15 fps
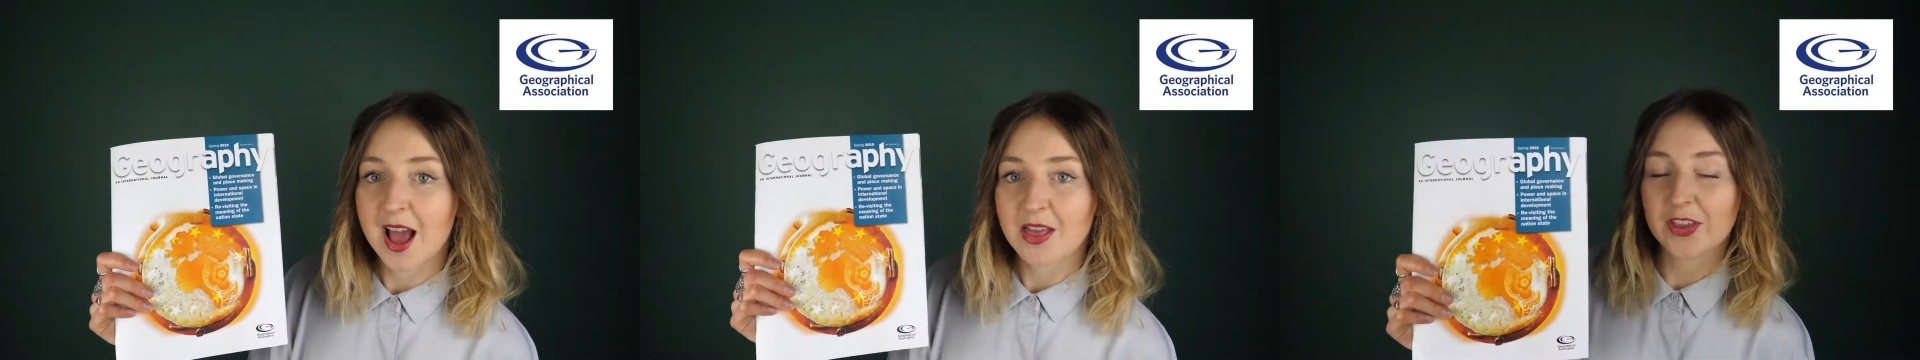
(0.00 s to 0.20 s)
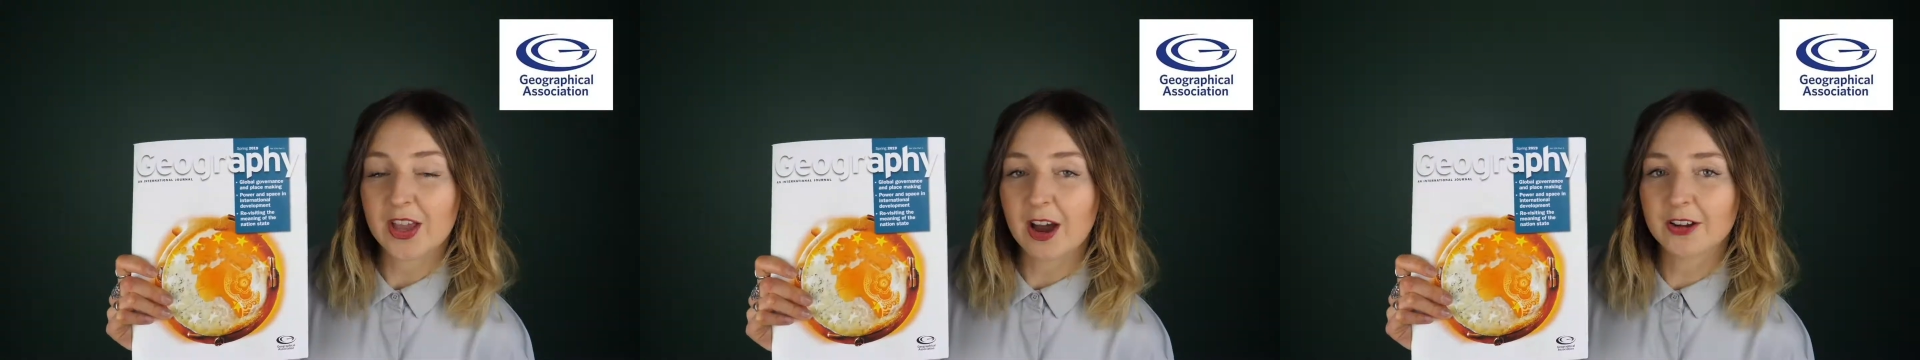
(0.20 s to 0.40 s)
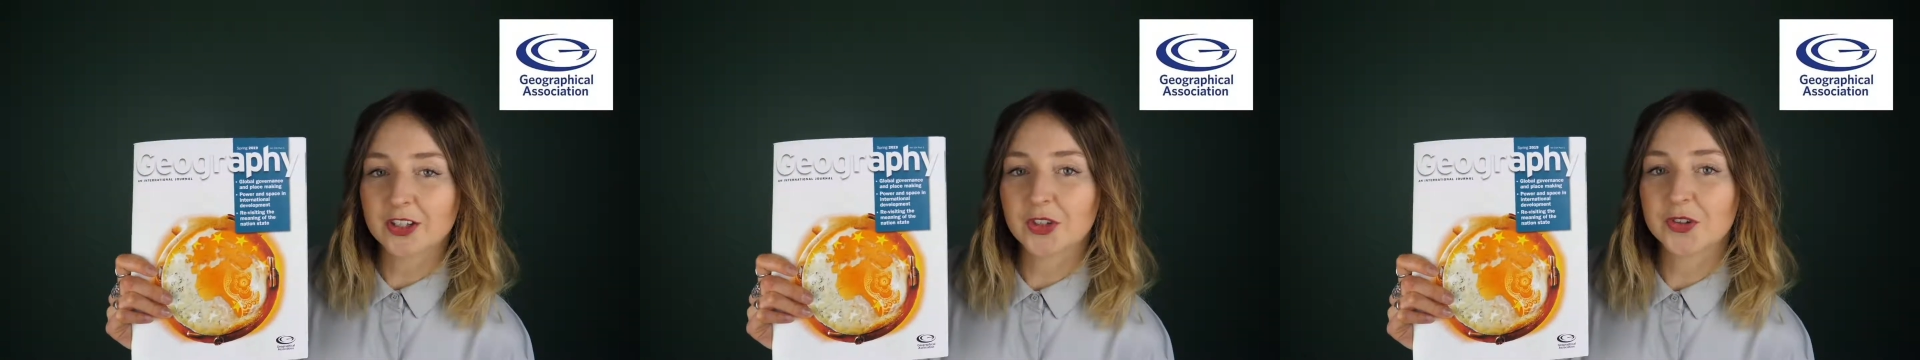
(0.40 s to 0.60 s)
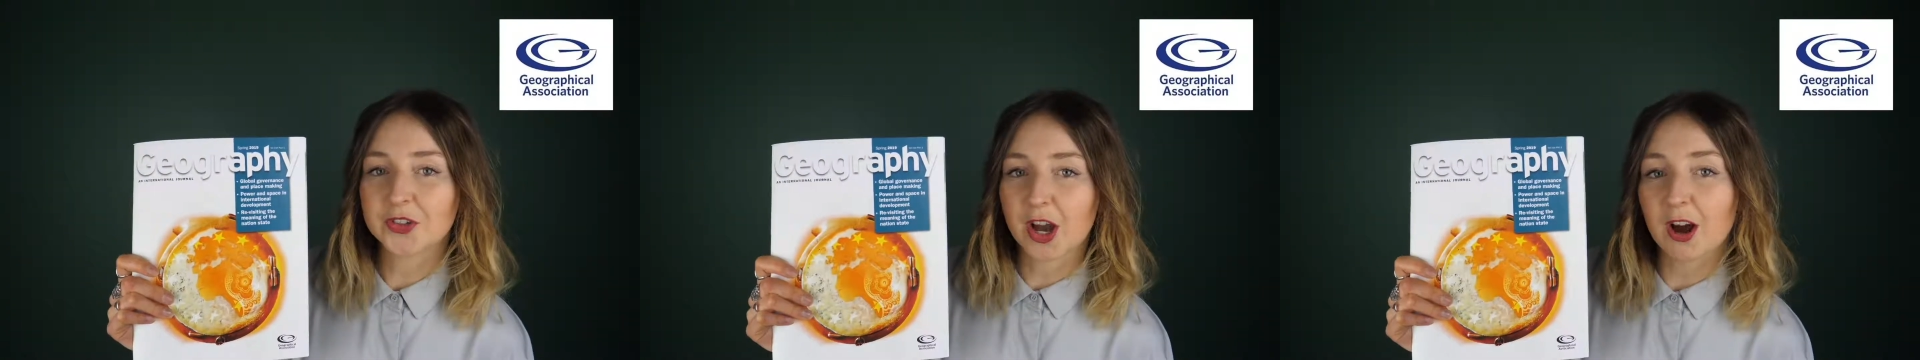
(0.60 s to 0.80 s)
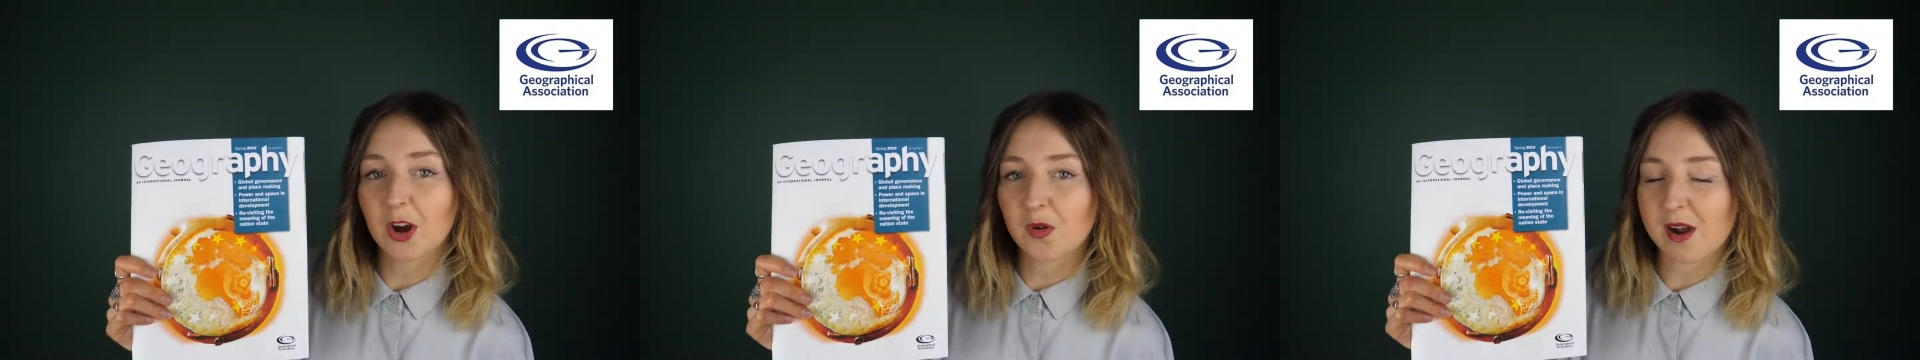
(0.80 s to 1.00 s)
The articles
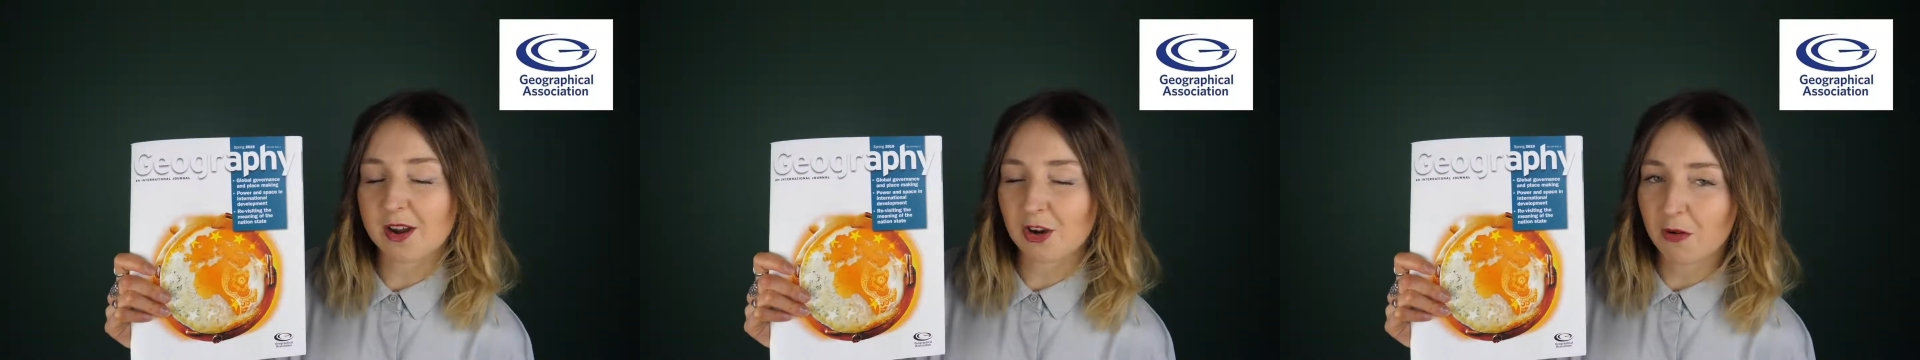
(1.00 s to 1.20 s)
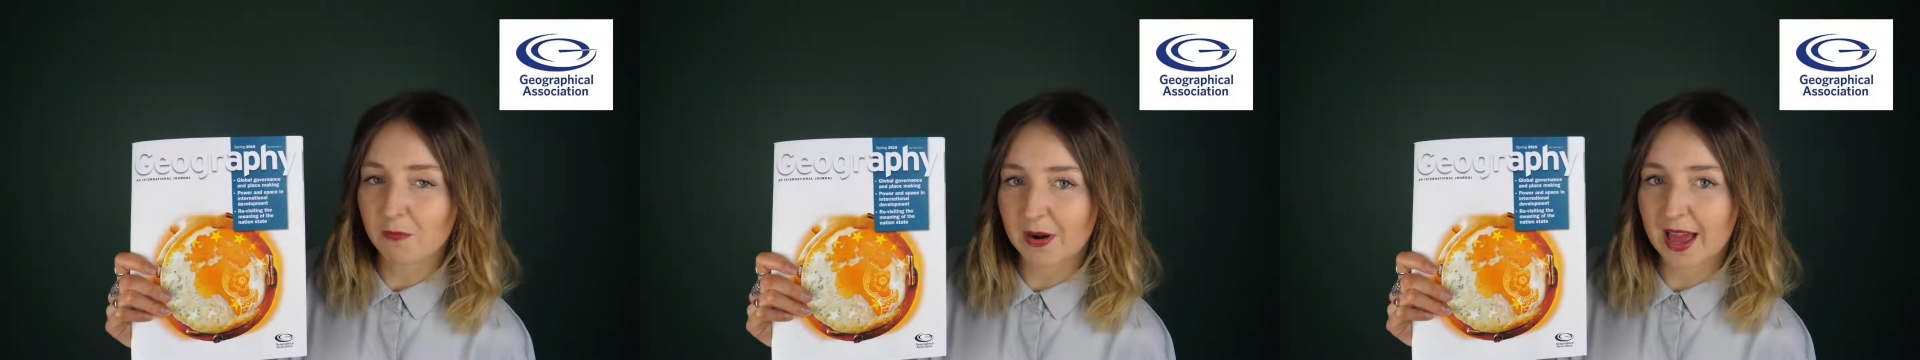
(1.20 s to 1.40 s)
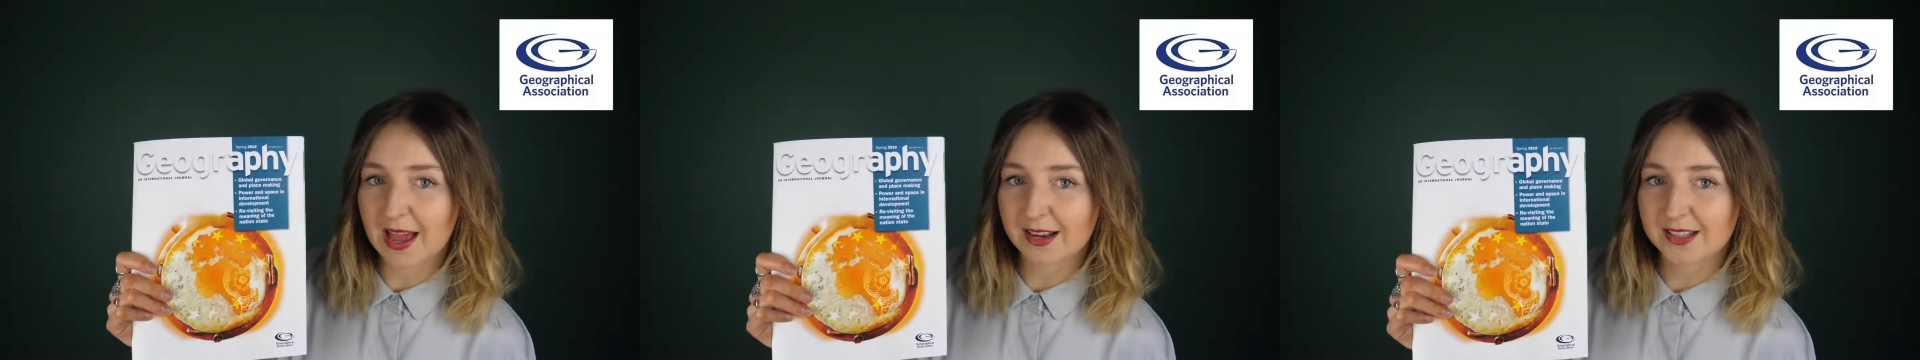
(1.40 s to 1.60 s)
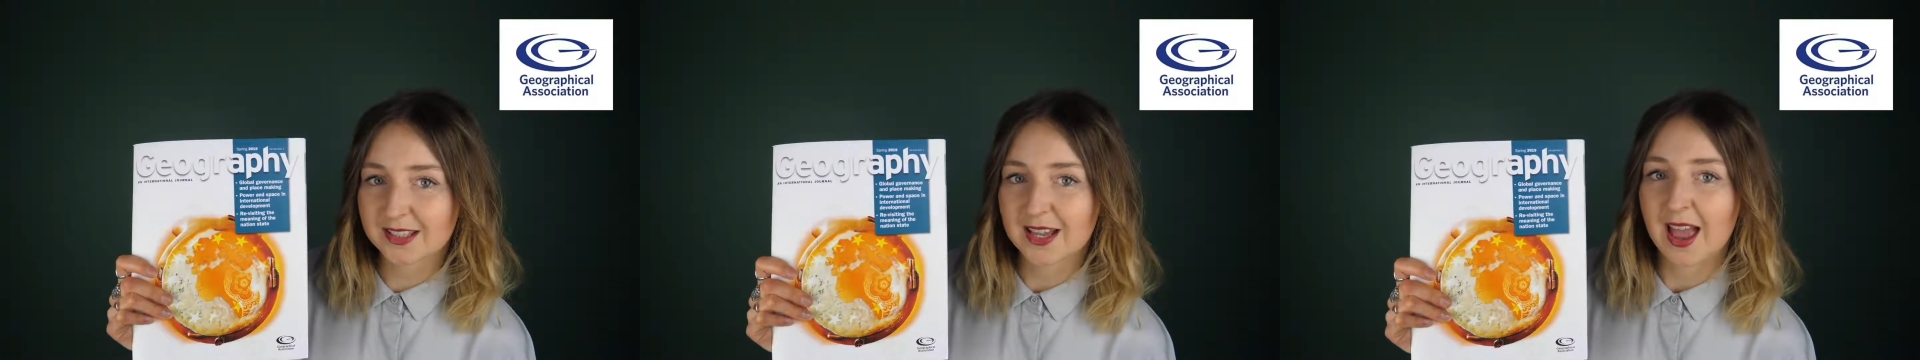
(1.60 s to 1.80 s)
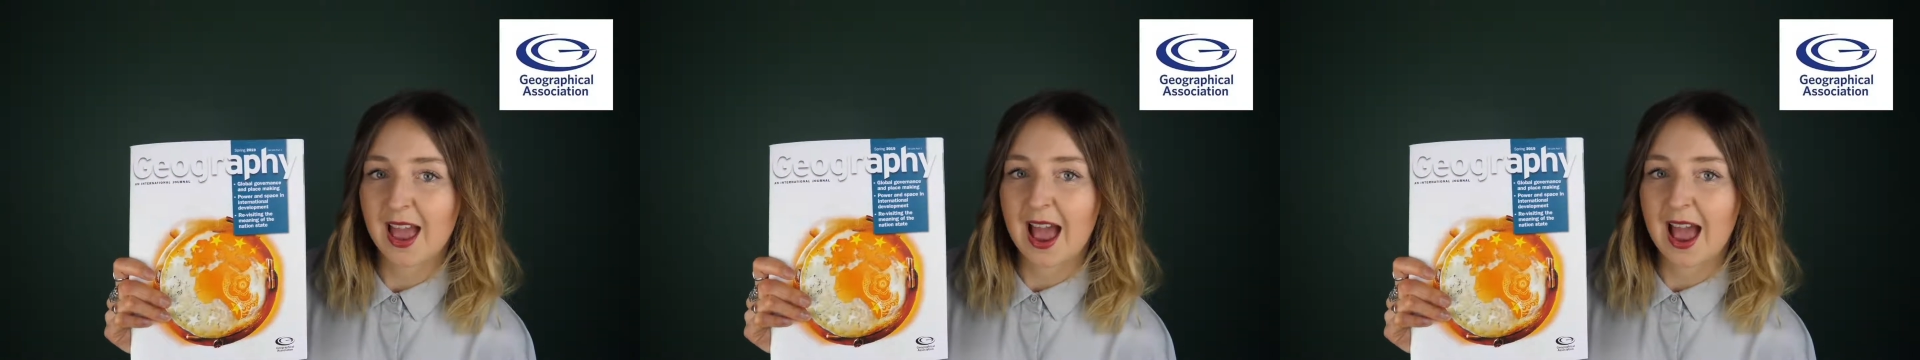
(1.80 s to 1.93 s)
are quite complex,